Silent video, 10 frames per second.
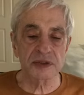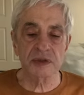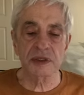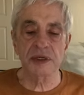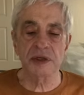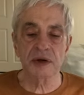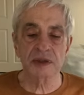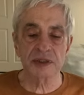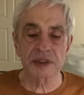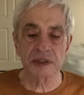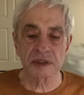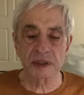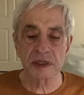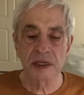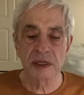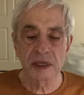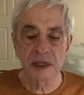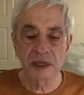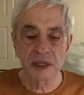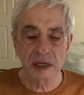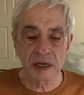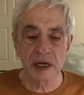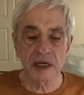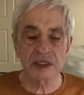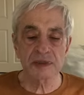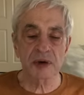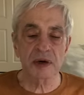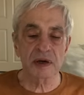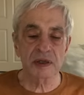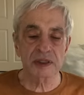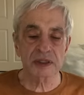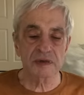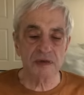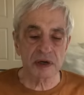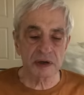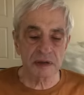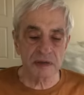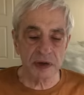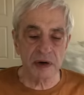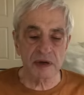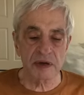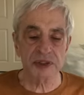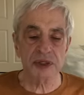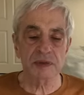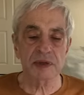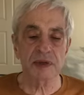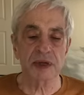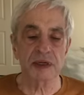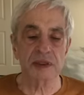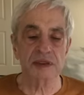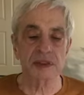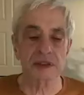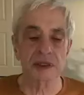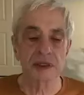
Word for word: truly nurture the highest parts of what we are as human beings.